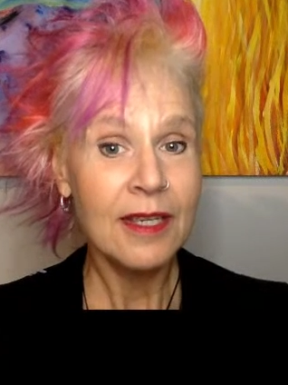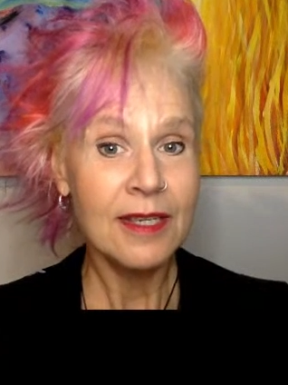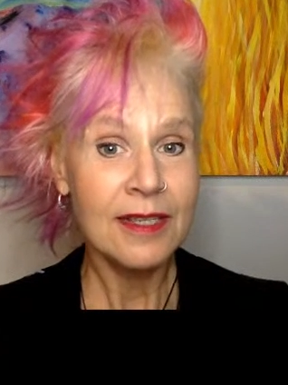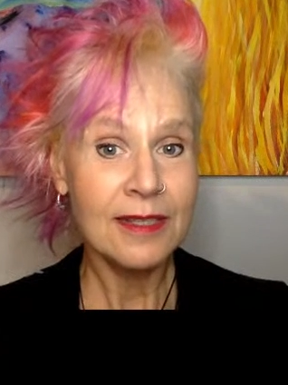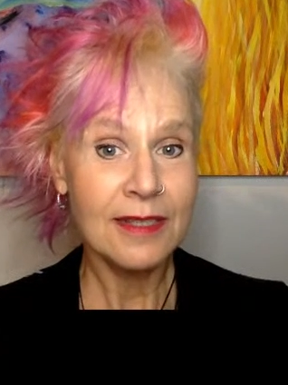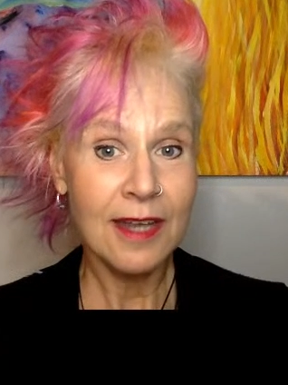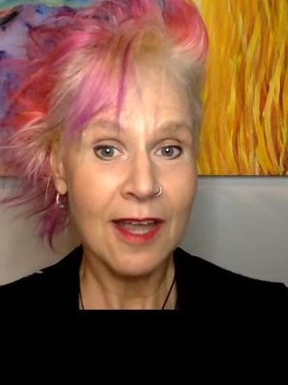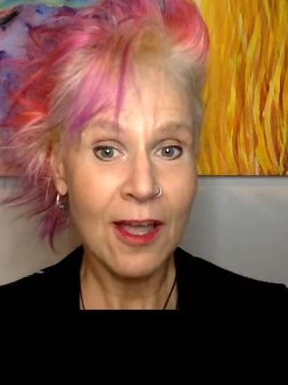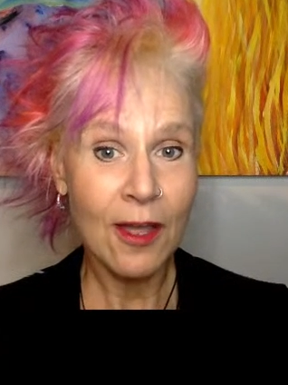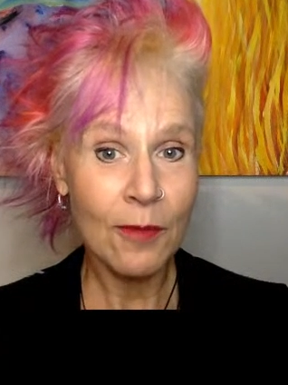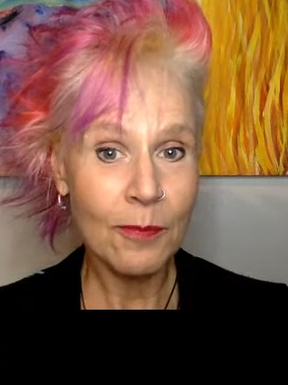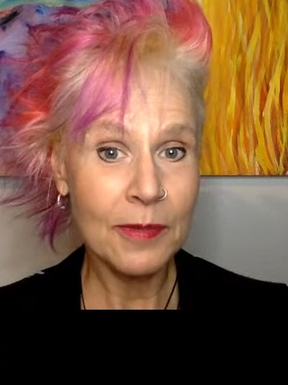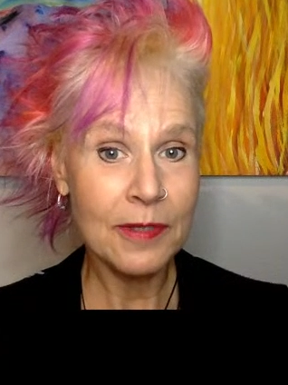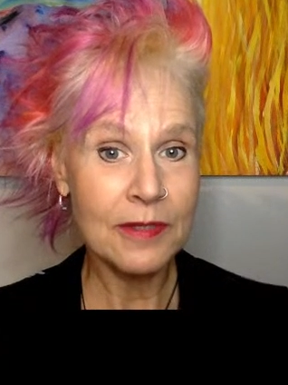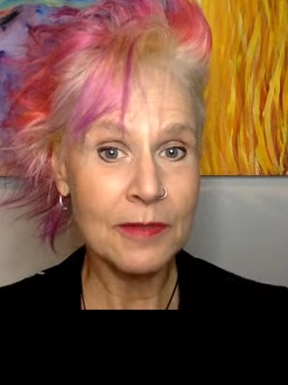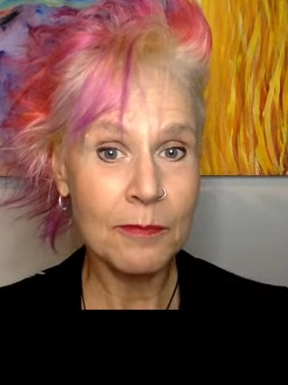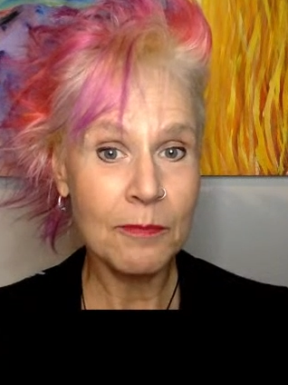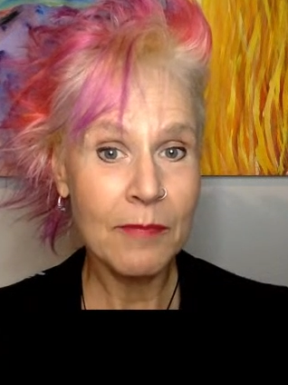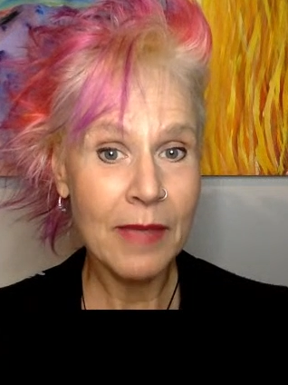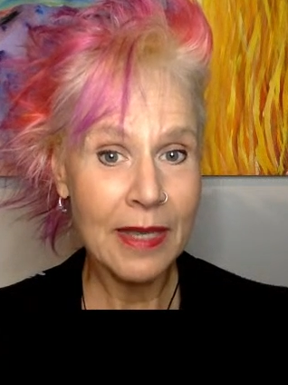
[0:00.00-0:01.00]
is to help
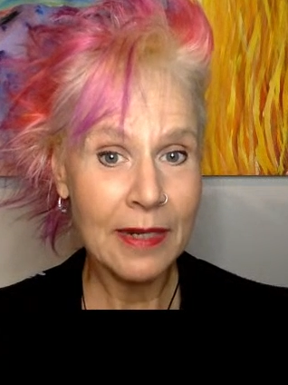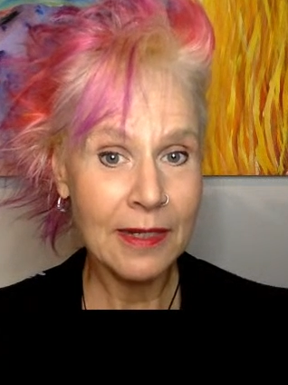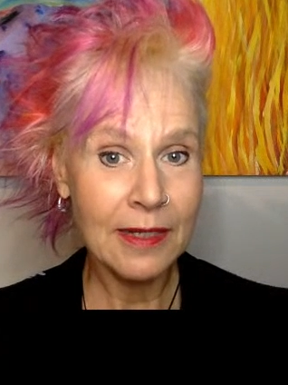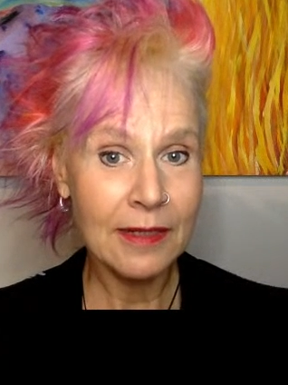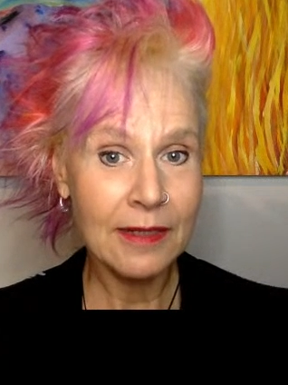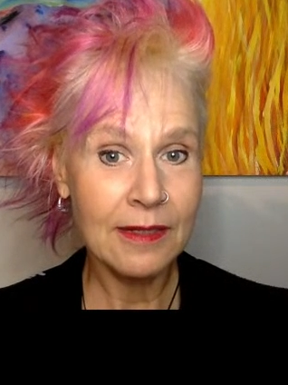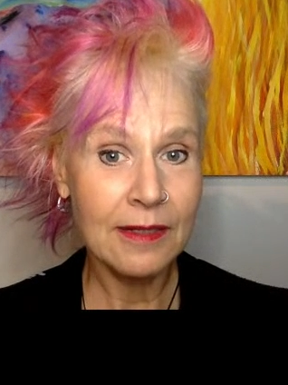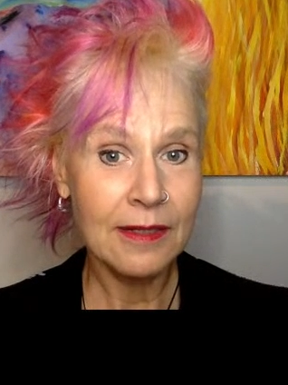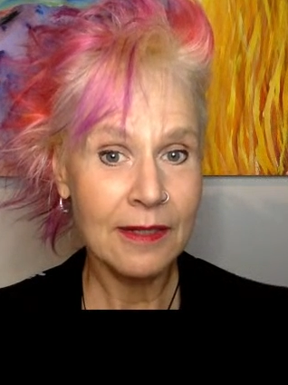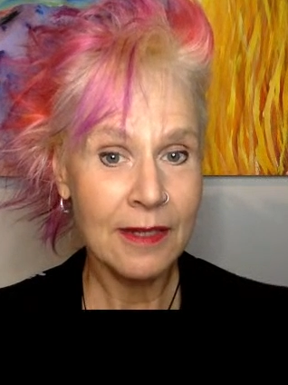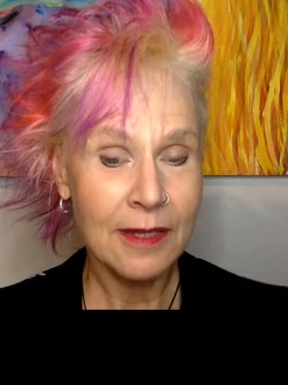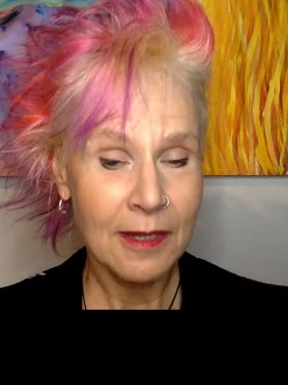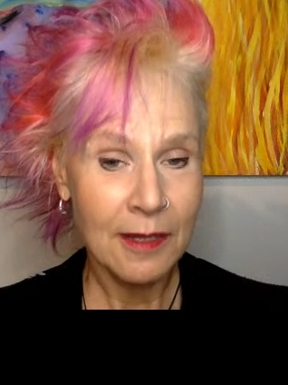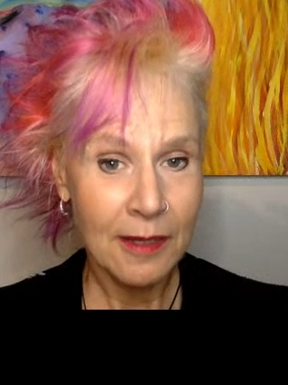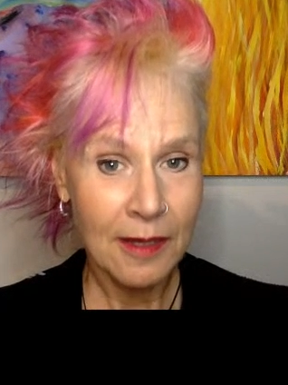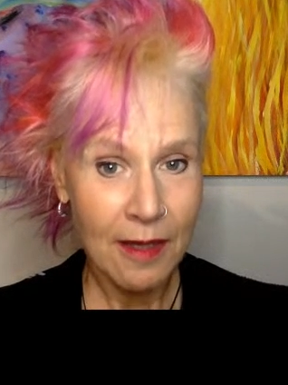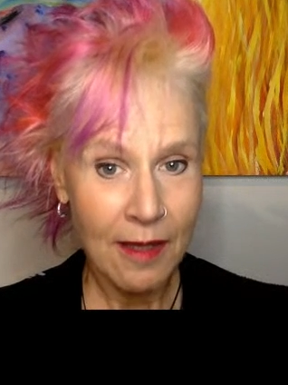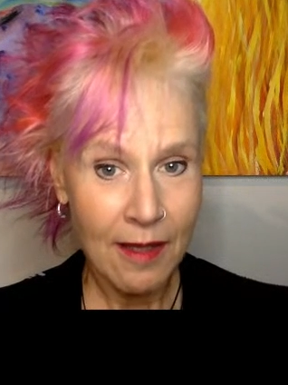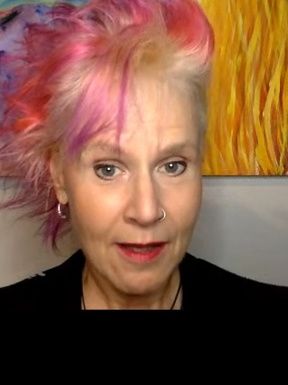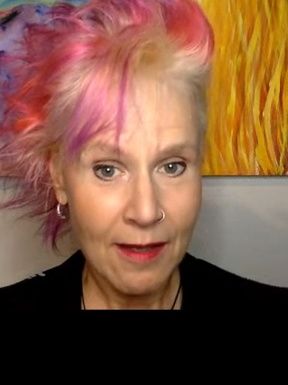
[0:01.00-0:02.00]
as many
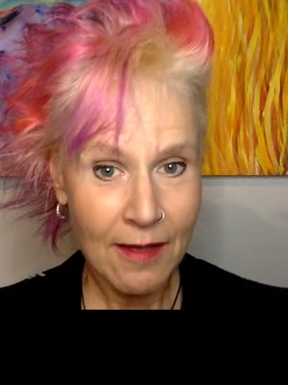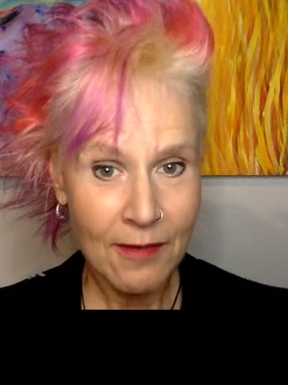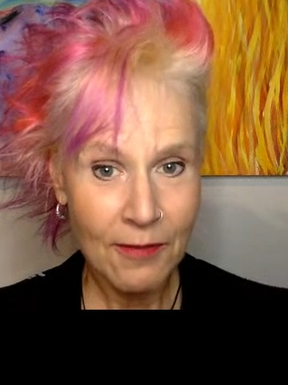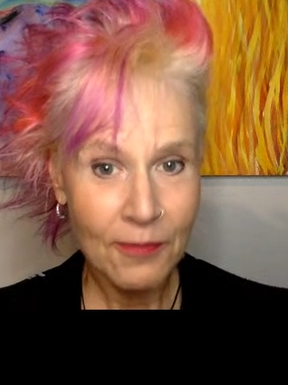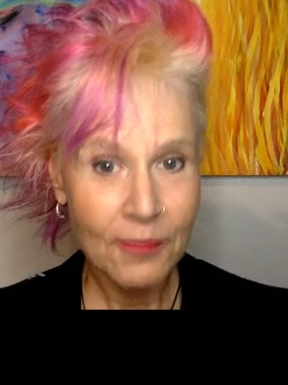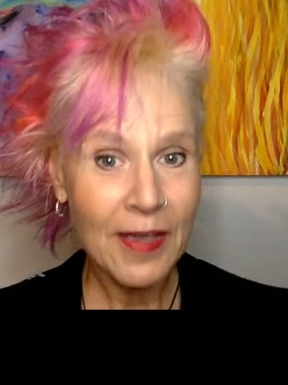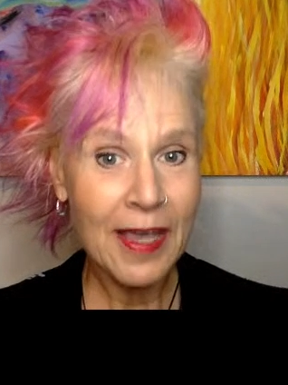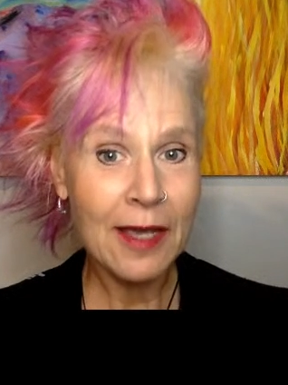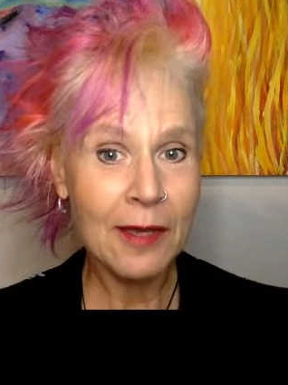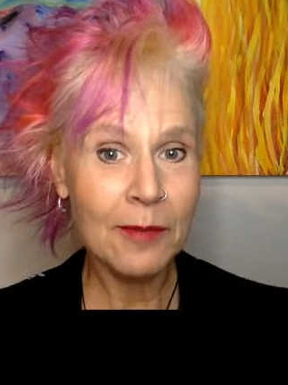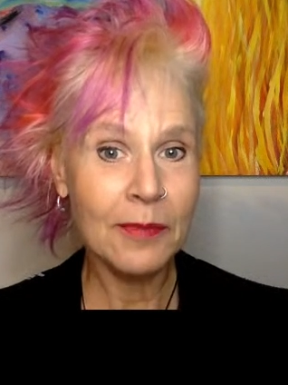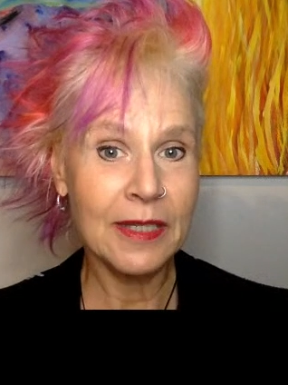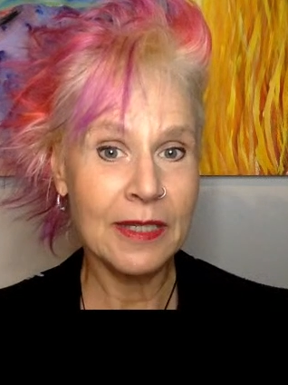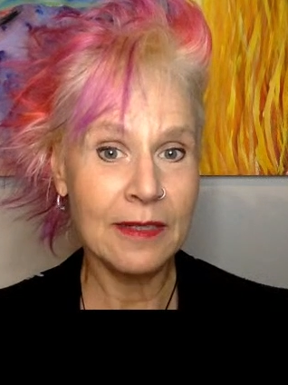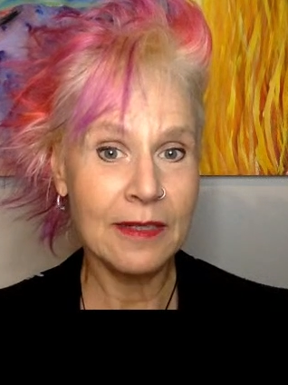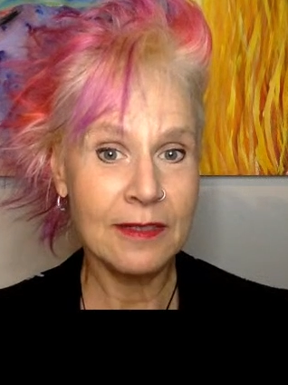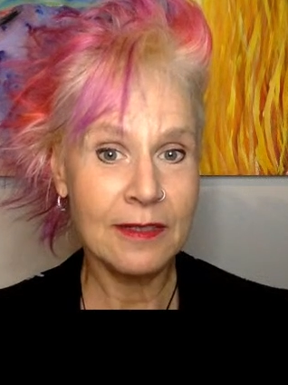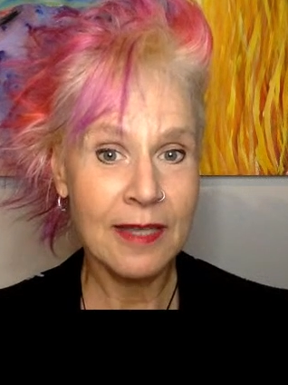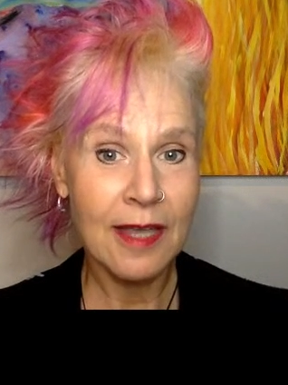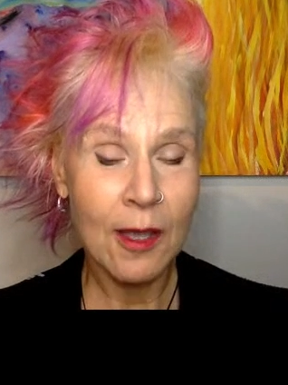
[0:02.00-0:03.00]
families,